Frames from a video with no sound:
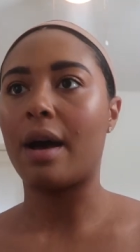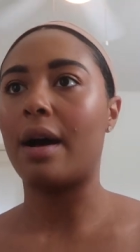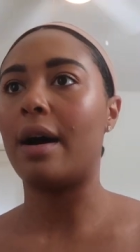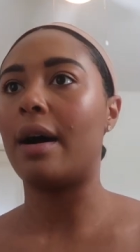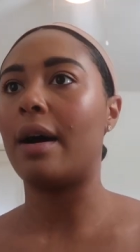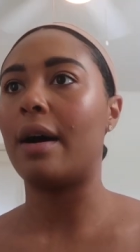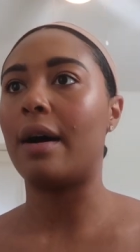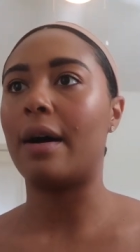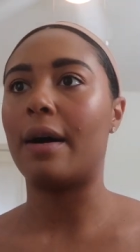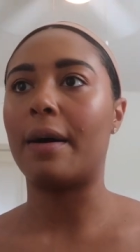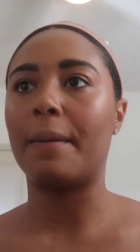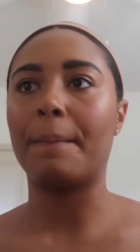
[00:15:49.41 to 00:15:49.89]

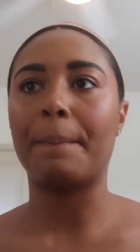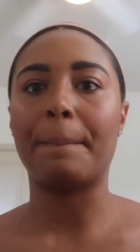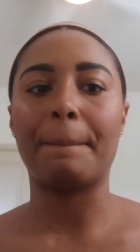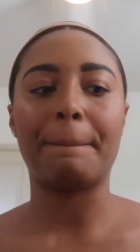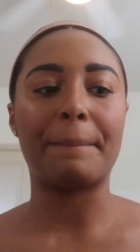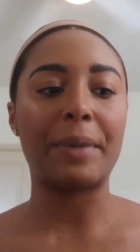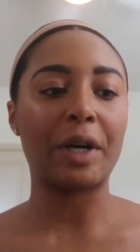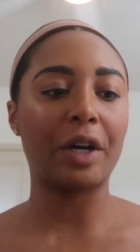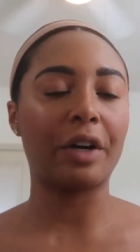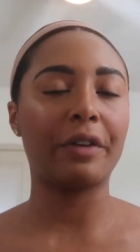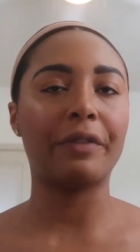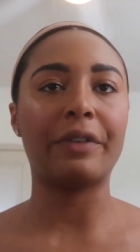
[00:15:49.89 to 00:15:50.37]

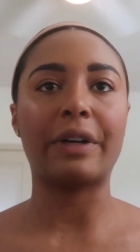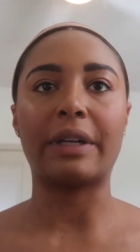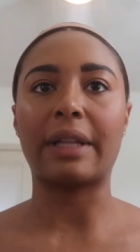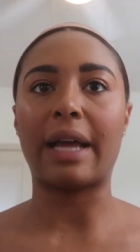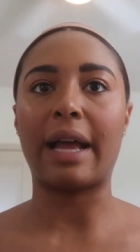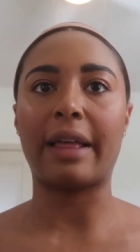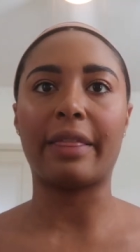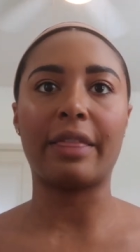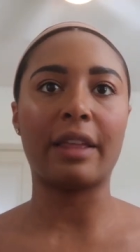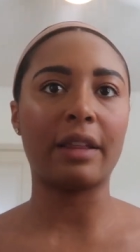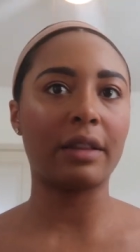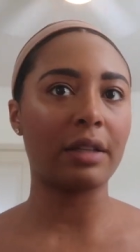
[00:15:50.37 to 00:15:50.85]
Um,
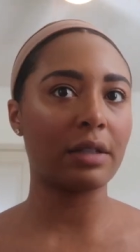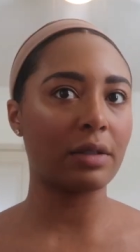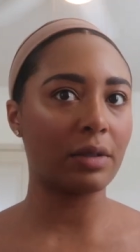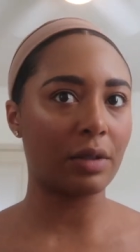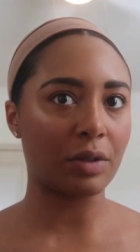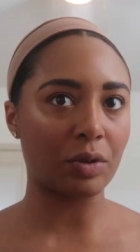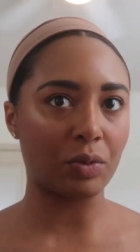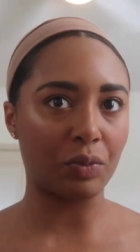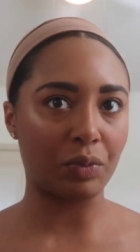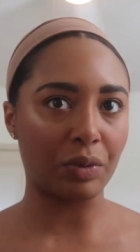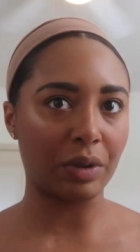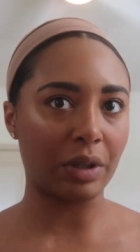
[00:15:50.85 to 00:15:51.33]
perfect. I think this
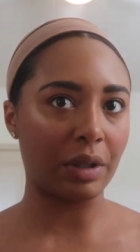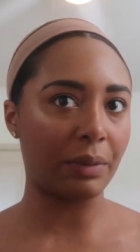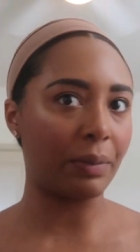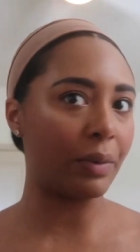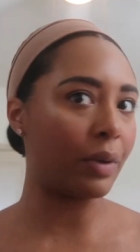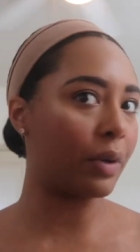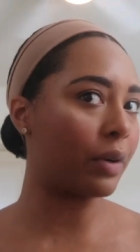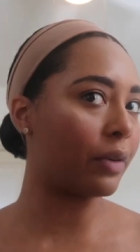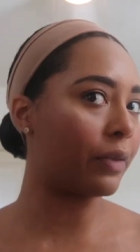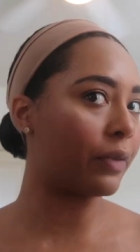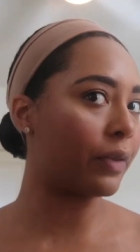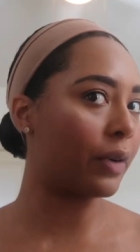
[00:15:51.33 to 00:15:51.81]
looks really
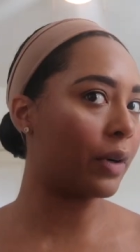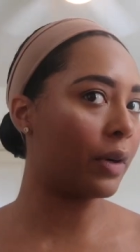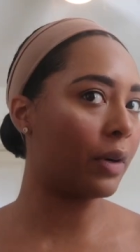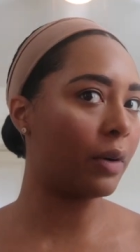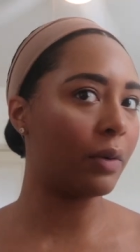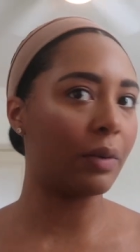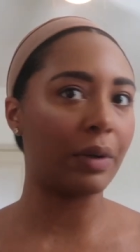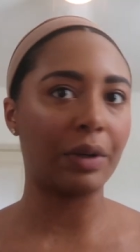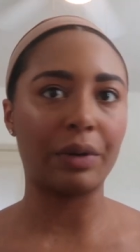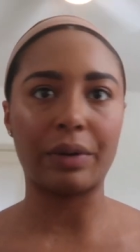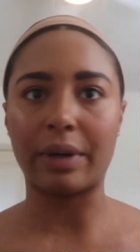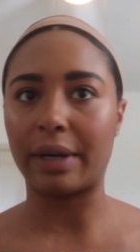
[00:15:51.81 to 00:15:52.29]

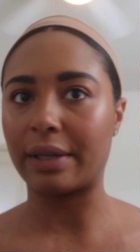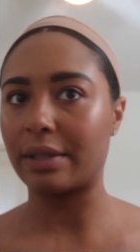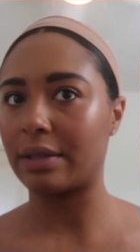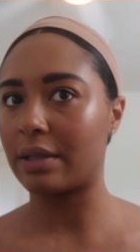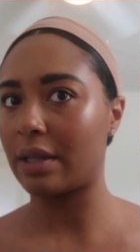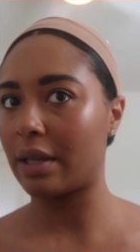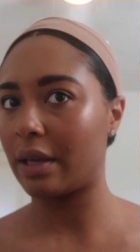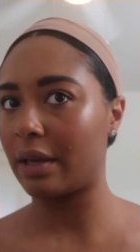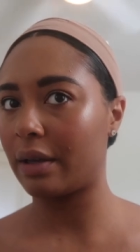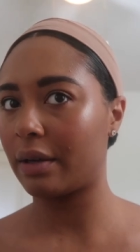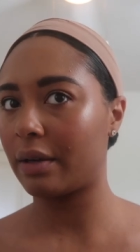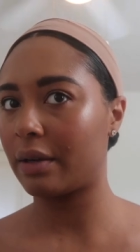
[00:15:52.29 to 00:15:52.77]
beautiful. What do you guys
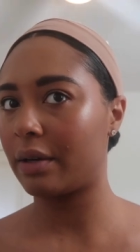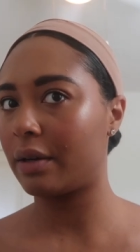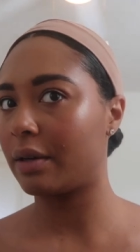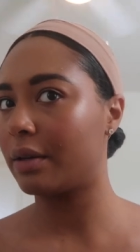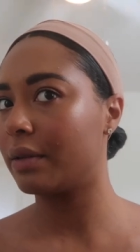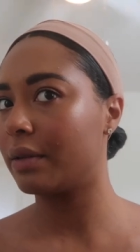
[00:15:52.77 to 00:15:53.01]
think?